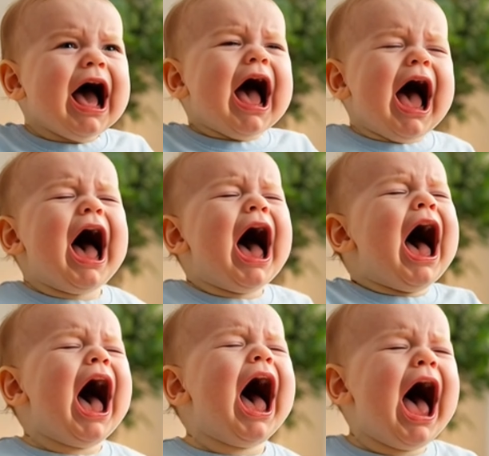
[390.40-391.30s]
failure
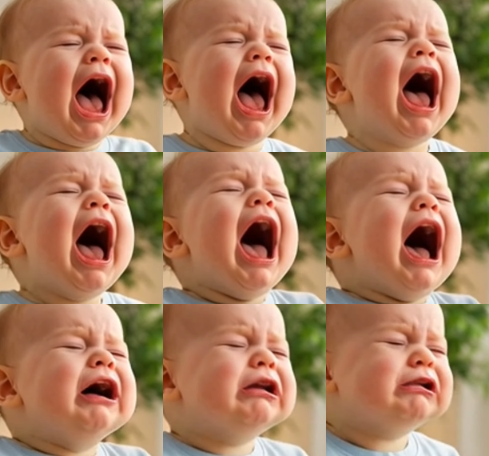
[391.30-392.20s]
to grasp a
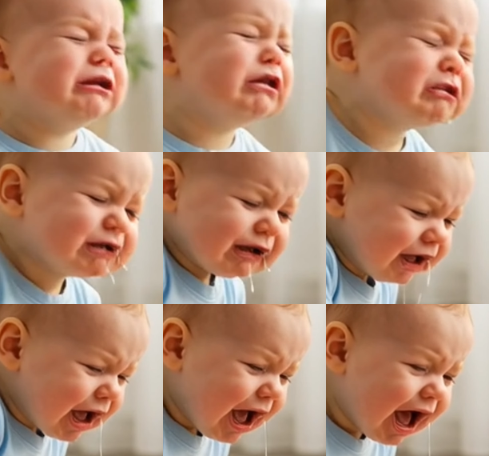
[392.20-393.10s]
distant toy
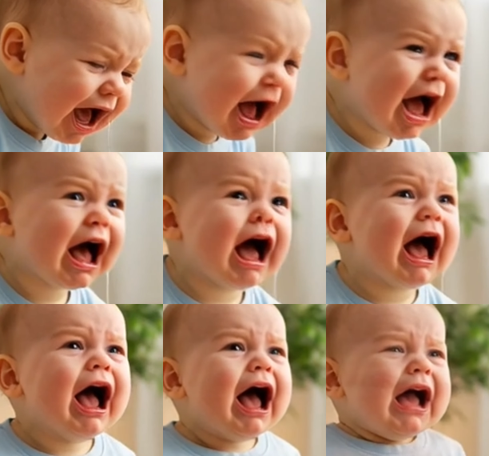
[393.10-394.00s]
is a real
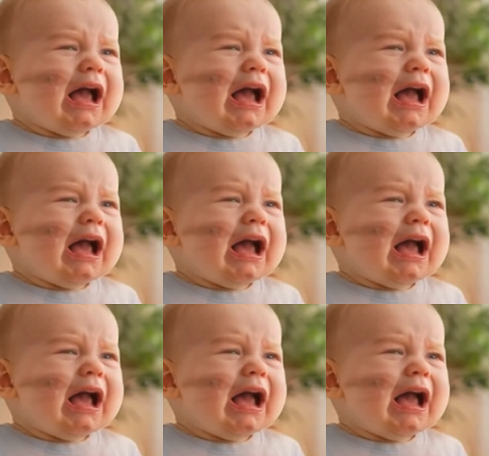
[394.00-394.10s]
drama.